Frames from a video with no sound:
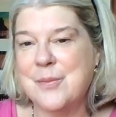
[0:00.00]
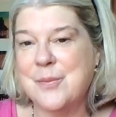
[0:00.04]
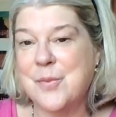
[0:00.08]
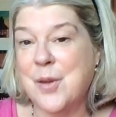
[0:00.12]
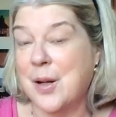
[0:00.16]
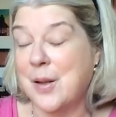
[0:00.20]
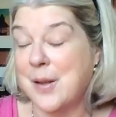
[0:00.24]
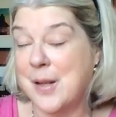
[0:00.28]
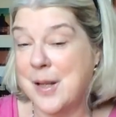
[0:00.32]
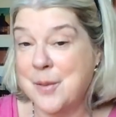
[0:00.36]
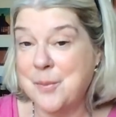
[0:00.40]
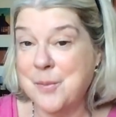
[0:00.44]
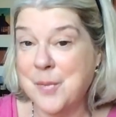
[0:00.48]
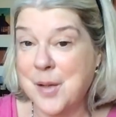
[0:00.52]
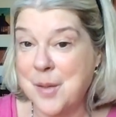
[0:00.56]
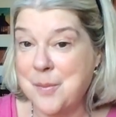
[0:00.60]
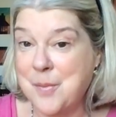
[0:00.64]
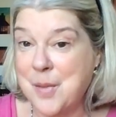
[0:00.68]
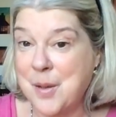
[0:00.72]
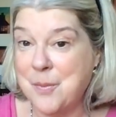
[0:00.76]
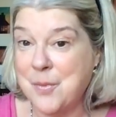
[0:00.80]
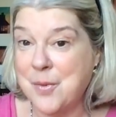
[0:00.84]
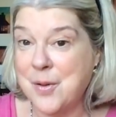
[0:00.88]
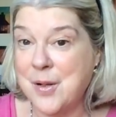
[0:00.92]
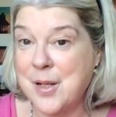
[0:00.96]
my
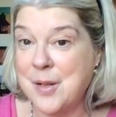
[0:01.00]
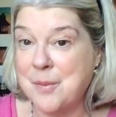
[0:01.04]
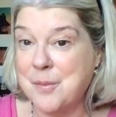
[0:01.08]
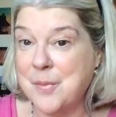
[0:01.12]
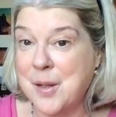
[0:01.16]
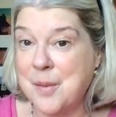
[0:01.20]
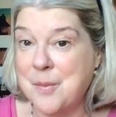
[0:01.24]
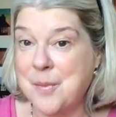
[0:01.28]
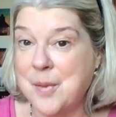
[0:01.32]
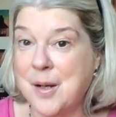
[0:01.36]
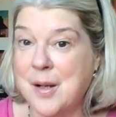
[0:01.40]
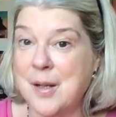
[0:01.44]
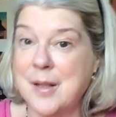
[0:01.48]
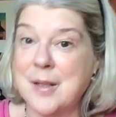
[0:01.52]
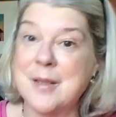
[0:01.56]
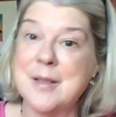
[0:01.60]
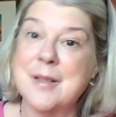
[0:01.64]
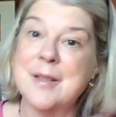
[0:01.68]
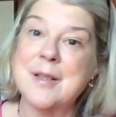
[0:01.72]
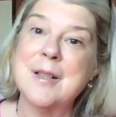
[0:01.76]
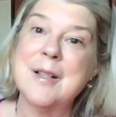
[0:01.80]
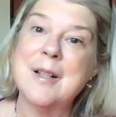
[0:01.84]
memory, in my mind.